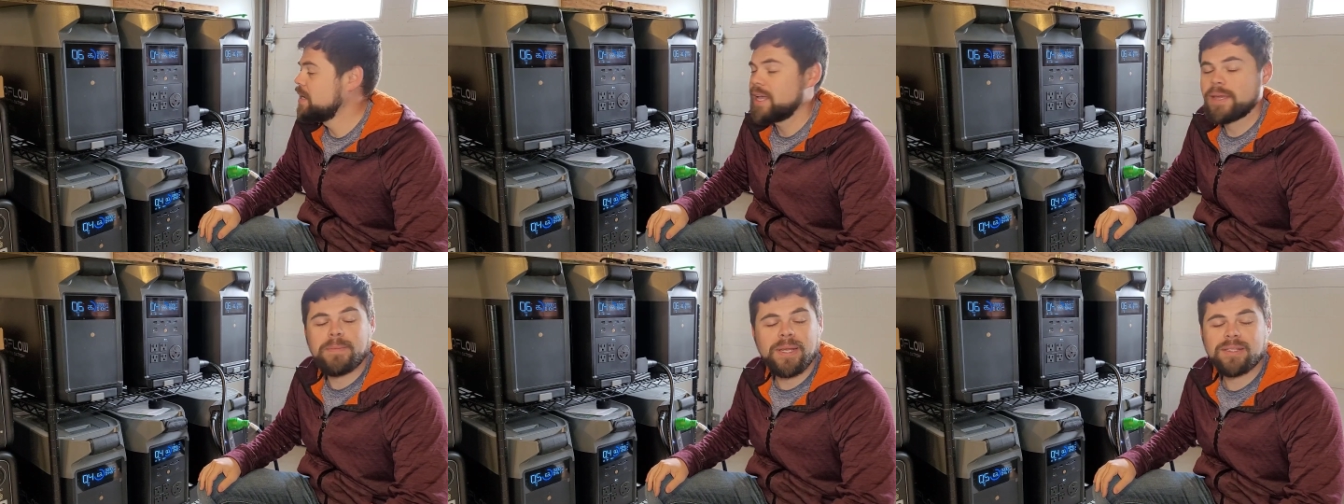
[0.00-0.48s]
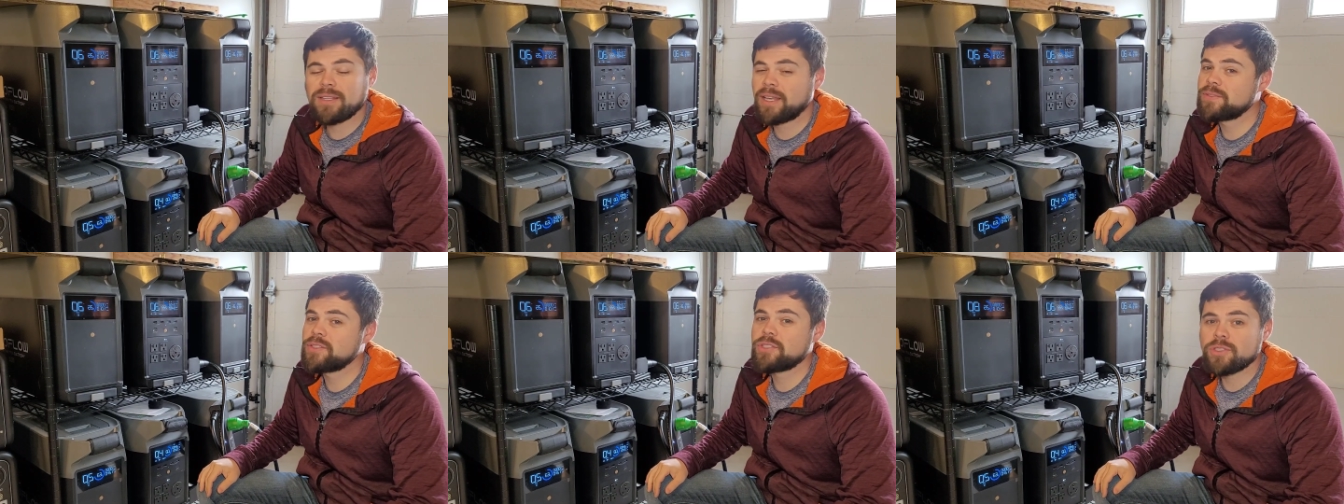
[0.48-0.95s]
It makes
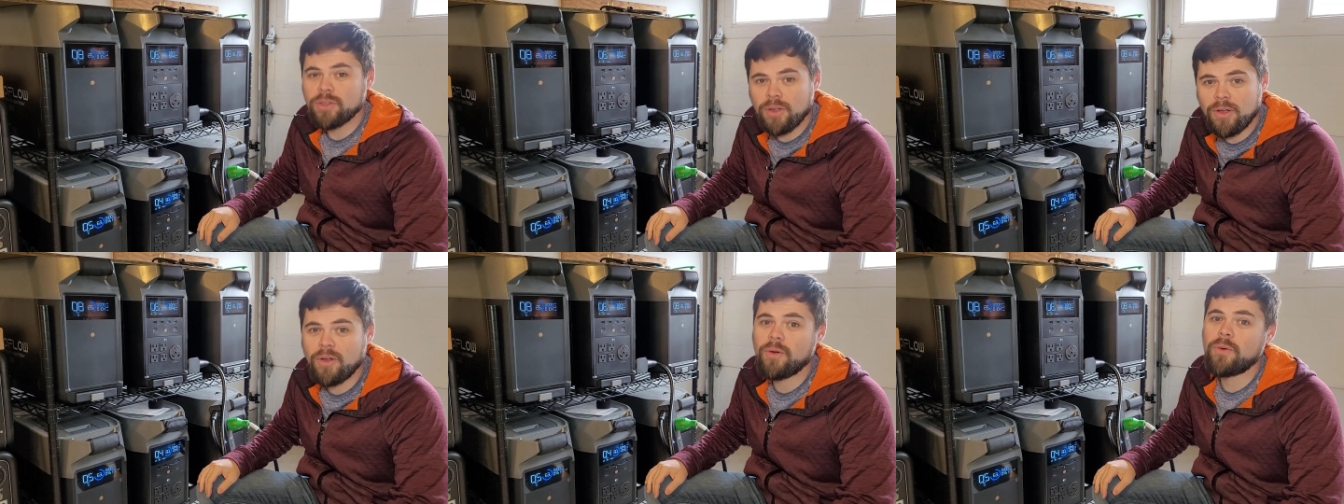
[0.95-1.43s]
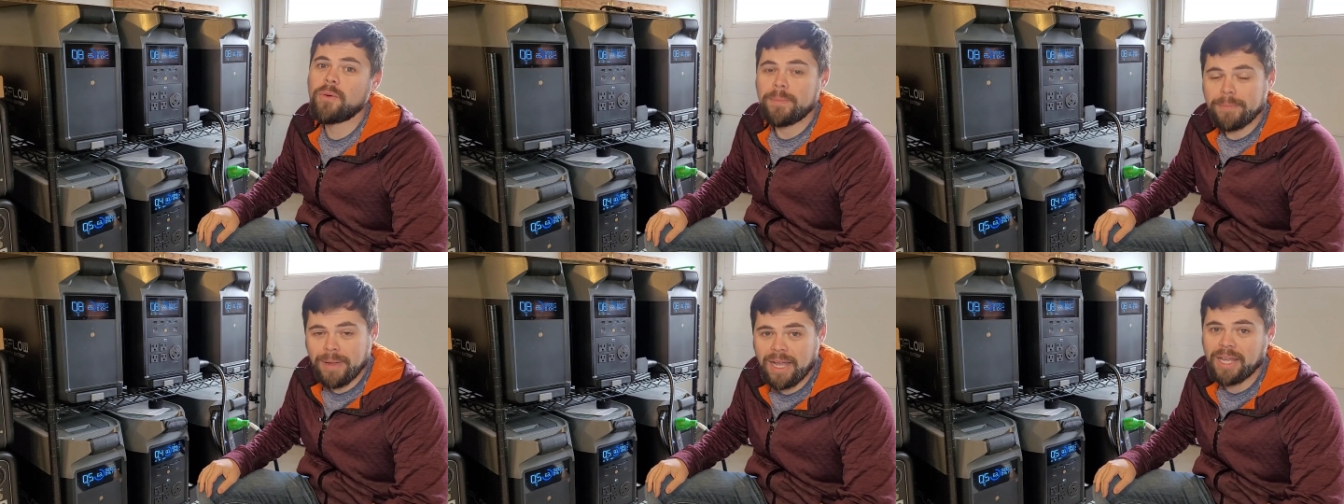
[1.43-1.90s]
life so
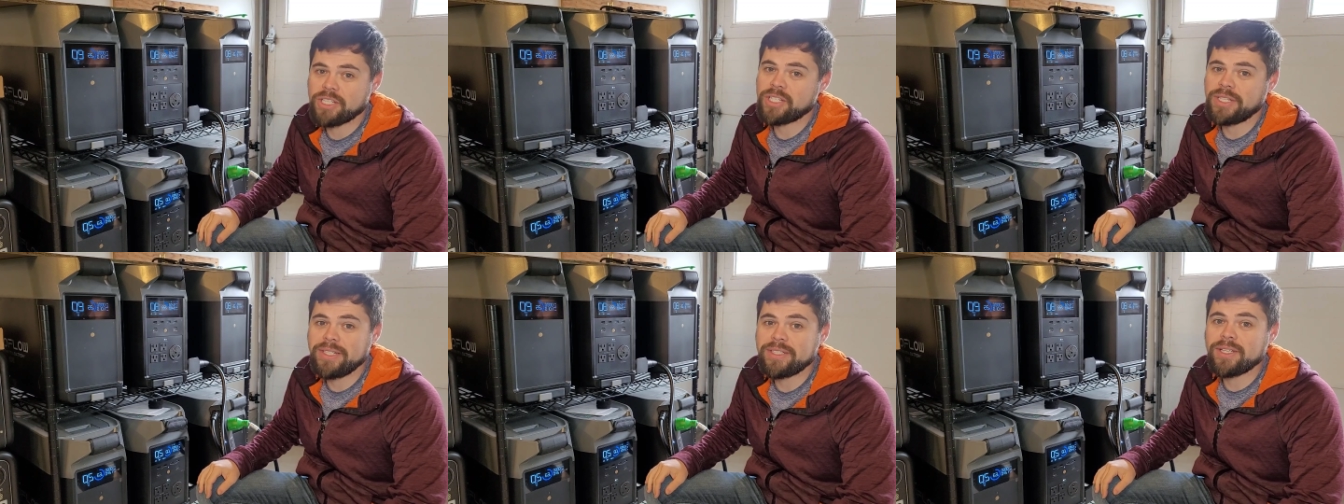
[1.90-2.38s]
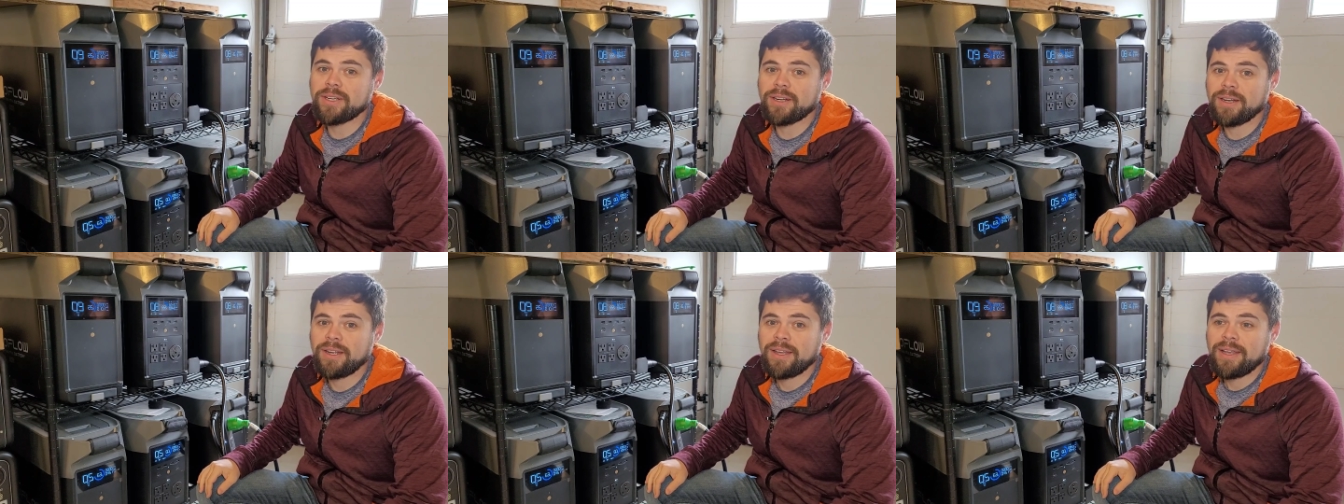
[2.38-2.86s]
much easier.